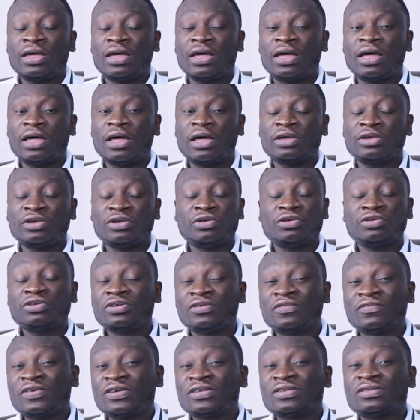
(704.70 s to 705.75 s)

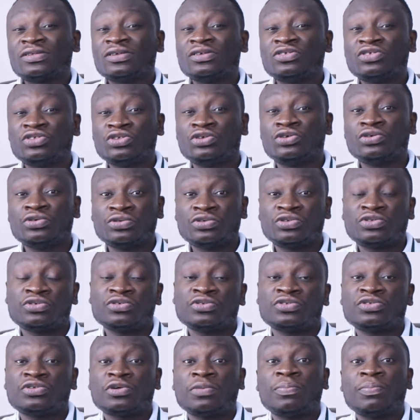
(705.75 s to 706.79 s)
universities use
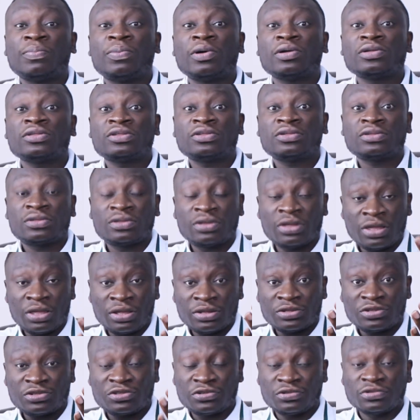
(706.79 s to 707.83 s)
to support
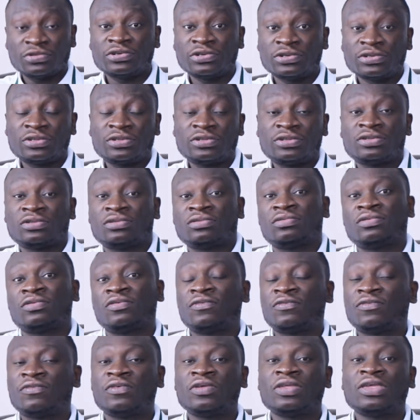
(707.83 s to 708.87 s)
students
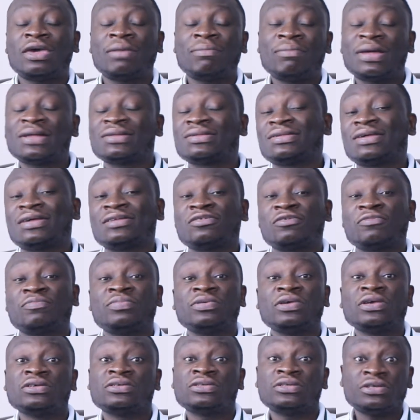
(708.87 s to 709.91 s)
for their master's or
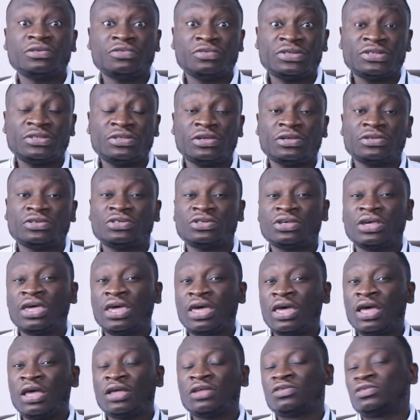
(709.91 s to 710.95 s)
PhD research.
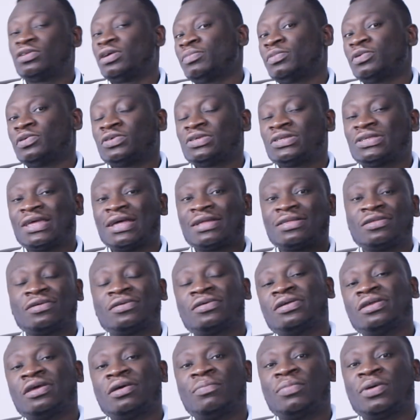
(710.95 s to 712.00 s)
So I'm going to start
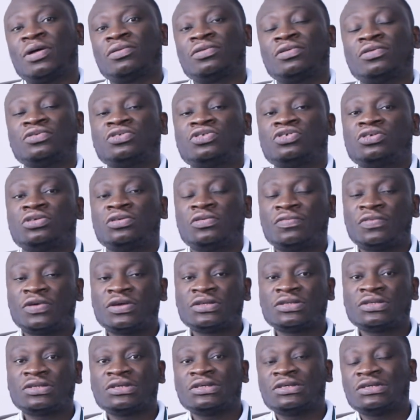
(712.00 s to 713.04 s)
talking about those
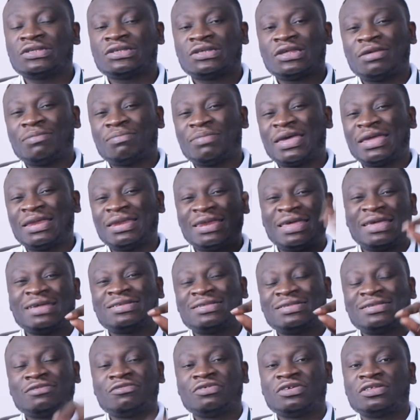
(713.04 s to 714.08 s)
universities in my
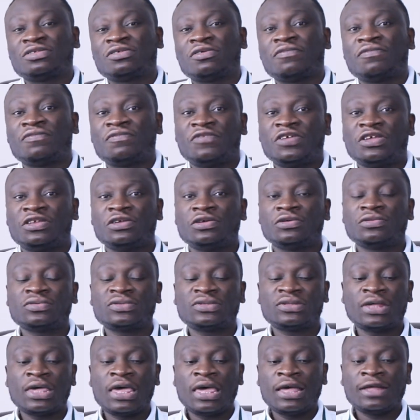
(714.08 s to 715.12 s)
next series of
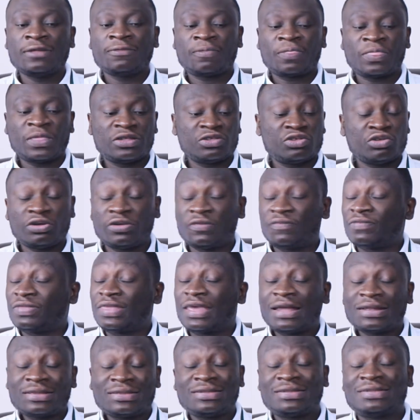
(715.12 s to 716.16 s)
videos. So if
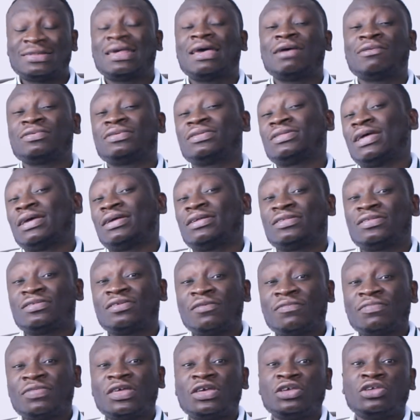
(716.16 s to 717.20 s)
that sounds like
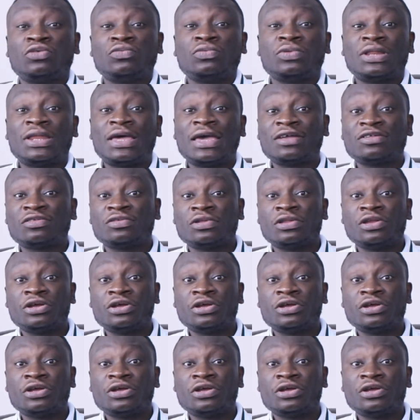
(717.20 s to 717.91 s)
something you would like to